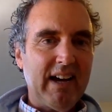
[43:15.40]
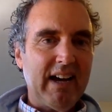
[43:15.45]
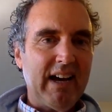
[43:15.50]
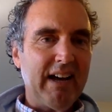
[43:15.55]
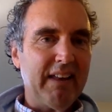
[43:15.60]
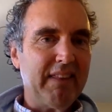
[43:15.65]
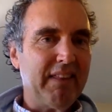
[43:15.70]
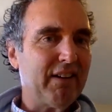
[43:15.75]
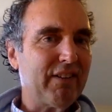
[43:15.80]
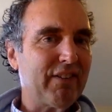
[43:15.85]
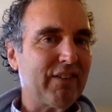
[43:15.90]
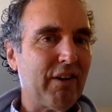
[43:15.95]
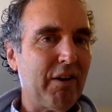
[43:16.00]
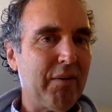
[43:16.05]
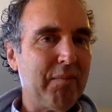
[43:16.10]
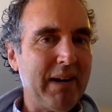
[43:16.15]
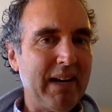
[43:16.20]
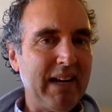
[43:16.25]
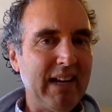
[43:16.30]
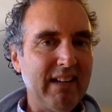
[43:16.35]
Uh, there's
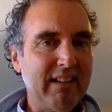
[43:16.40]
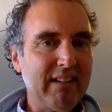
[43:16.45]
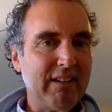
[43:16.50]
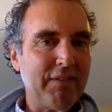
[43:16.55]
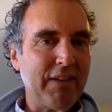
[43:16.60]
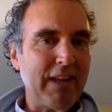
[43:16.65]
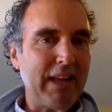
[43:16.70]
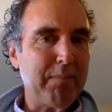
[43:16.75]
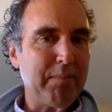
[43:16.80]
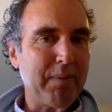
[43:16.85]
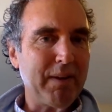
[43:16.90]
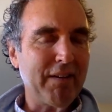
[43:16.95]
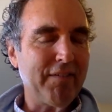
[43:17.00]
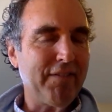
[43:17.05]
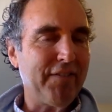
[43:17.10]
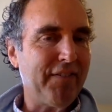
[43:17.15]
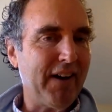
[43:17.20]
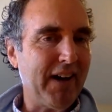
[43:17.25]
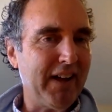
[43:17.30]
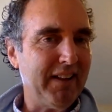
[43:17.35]
so many developing
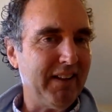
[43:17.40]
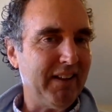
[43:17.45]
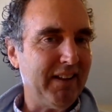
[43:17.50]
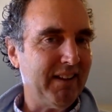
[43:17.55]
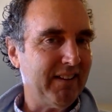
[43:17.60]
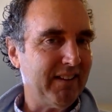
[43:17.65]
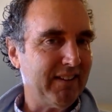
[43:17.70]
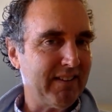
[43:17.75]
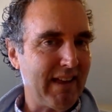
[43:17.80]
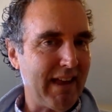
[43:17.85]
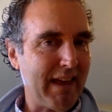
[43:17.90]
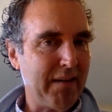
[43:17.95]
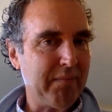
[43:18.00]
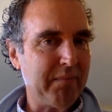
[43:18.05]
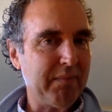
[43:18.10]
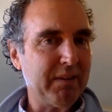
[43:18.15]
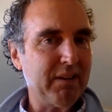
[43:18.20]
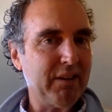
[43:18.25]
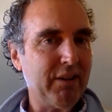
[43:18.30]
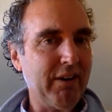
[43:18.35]
fun
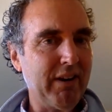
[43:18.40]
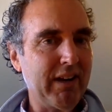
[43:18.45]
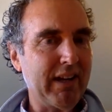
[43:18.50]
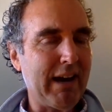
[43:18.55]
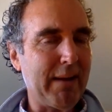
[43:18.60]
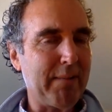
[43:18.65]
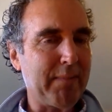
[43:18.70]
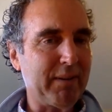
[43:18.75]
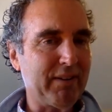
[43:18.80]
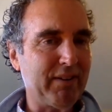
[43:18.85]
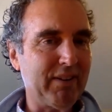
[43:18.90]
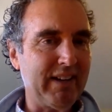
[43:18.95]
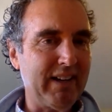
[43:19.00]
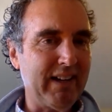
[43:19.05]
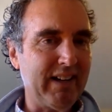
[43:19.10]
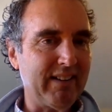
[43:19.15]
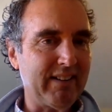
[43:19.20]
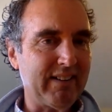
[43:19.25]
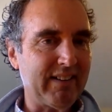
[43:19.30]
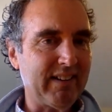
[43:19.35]
STEM learning
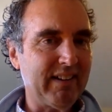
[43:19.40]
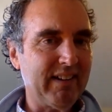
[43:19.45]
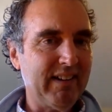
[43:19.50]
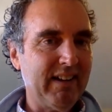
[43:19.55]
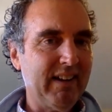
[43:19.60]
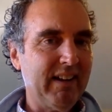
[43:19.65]
opportunities.